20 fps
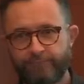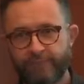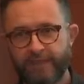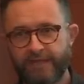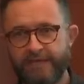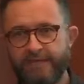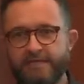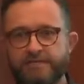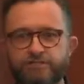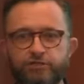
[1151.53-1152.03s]

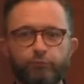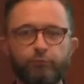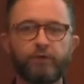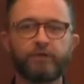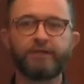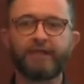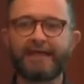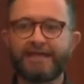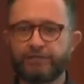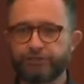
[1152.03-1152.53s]
It is a
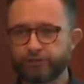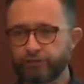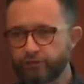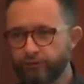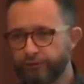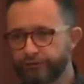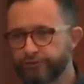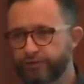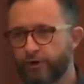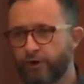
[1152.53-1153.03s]

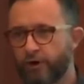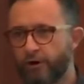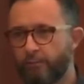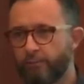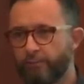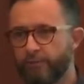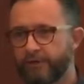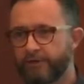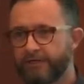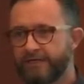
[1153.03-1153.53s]
relational
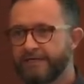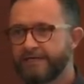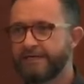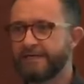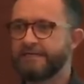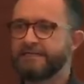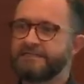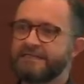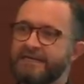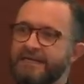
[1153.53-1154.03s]
term.
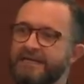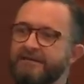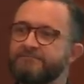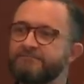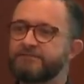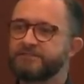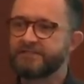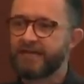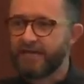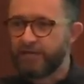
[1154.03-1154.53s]
It is an
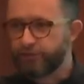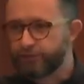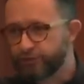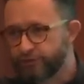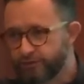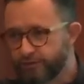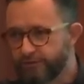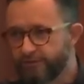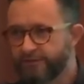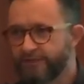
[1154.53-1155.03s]

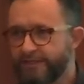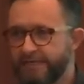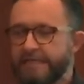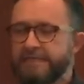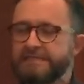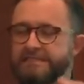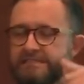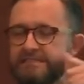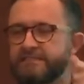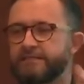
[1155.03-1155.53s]
invitation
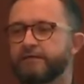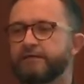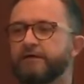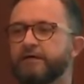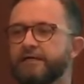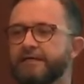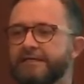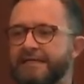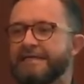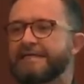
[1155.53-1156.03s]
into
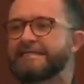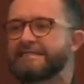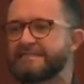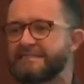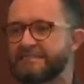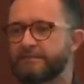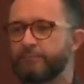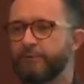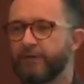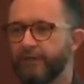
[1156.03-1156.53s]

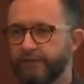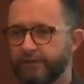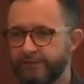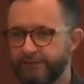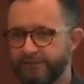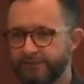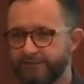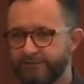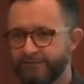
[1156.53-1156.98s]
instability.